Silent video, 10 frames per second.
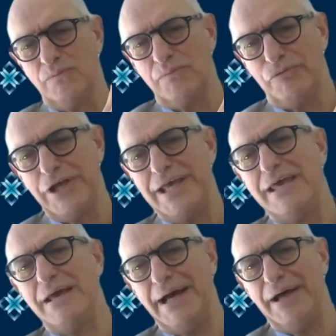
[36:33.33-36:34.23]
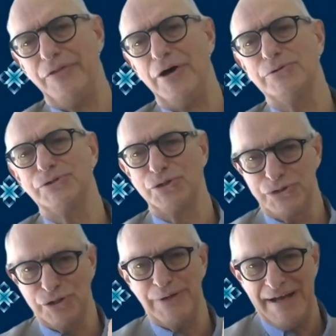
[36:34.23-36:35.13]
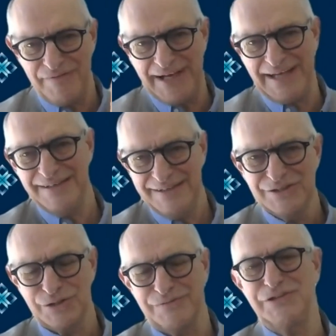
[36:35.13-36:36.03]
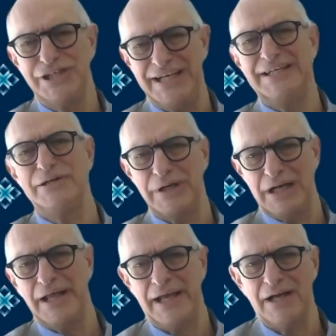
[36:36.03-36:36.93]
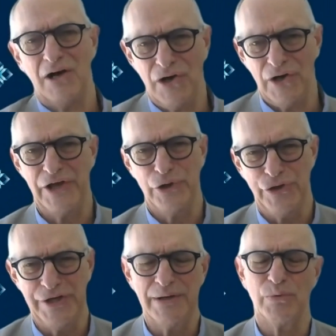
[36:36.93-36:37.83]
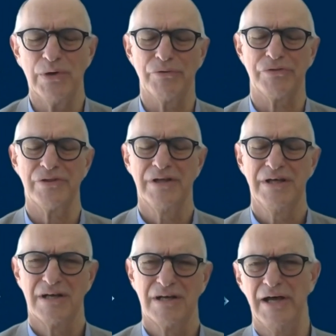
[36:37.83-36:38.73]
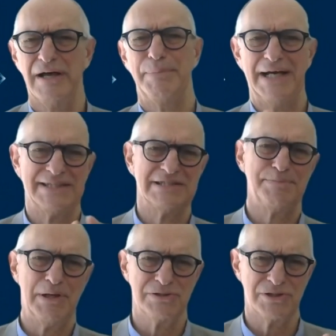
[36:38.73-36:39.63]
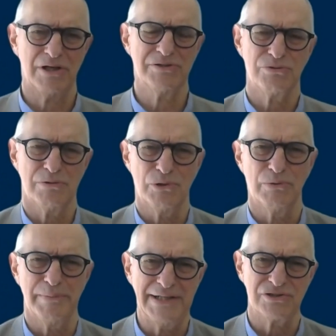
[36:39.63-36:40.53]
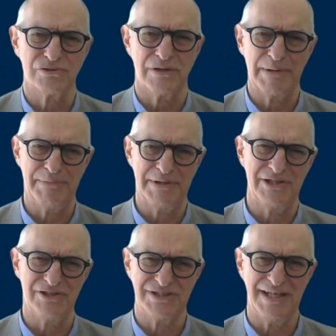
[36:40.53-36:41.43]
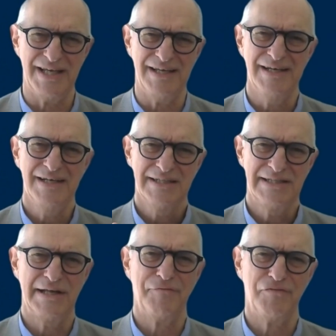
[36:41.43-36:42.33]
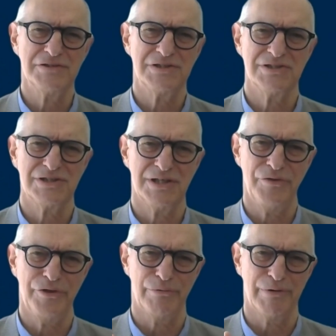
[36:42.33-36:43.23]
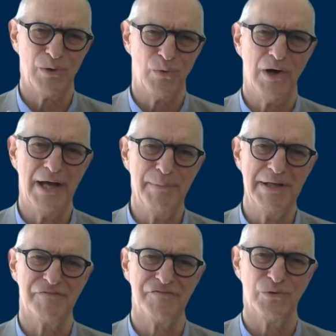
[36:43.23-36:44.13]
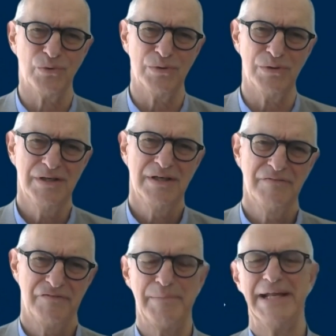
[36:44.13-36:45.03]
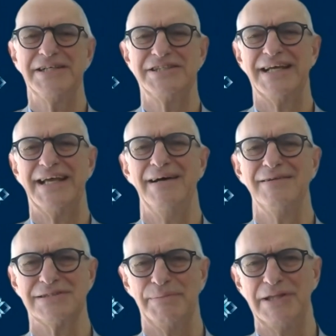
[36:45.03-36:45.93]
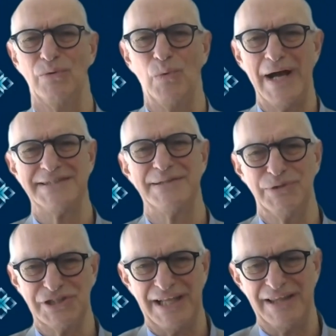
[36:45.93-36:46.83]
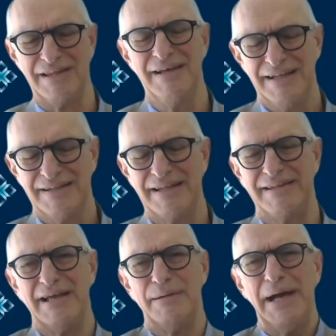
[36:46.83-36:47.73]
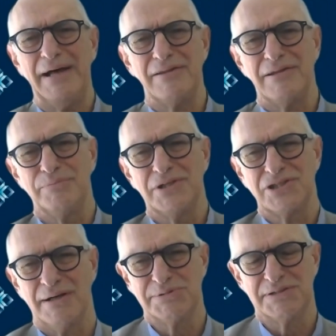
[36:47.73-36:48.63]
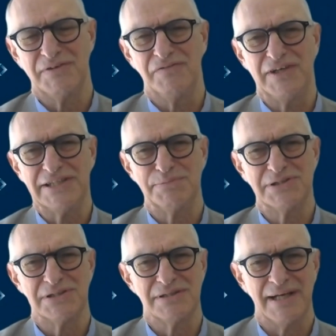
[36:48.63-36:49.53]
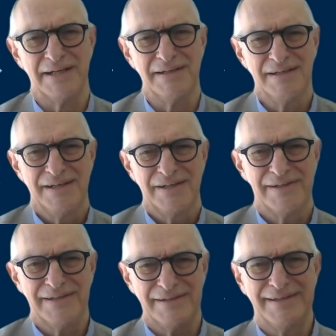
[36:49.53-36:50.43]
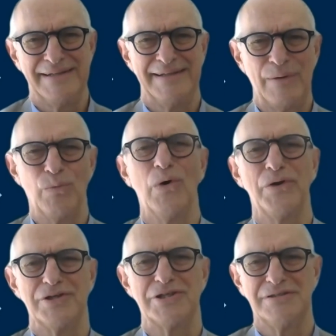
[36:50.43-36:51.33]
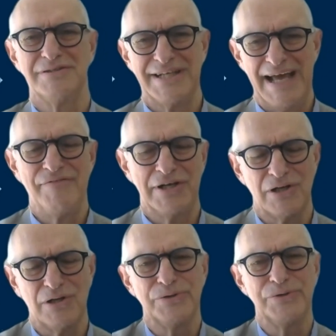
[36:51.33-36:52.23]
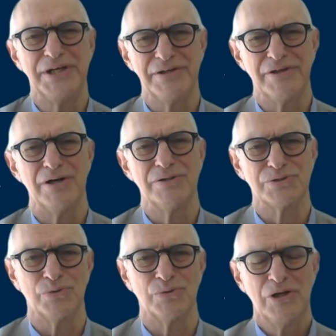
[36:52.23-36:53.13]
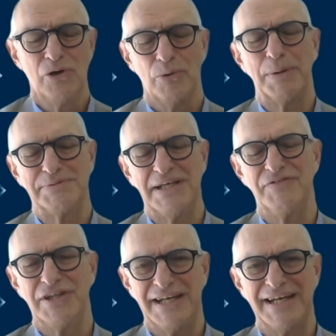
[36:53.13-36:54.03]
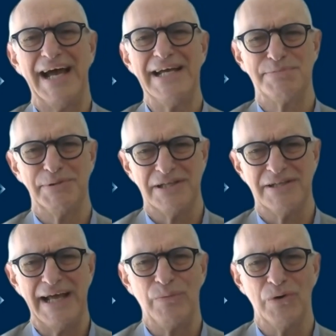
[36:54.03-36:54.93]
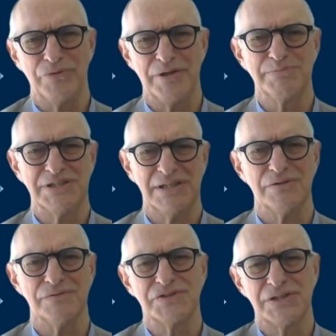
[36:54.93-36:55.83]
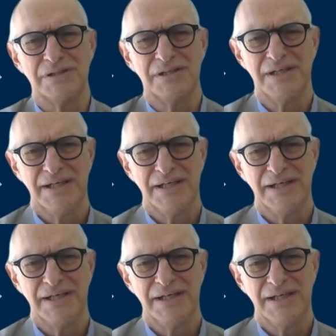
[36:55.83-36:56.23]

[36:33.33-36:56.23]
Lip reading: thinking about those who do have a genuinely higher net wealth client base as opposed to those who are more mainstream. I mean, do you see differences in the requirement for managed accounts? I mean, the ways in which they think about them, the types of investments that they want to have included in those, or perhaps even the engagement that they want themselves in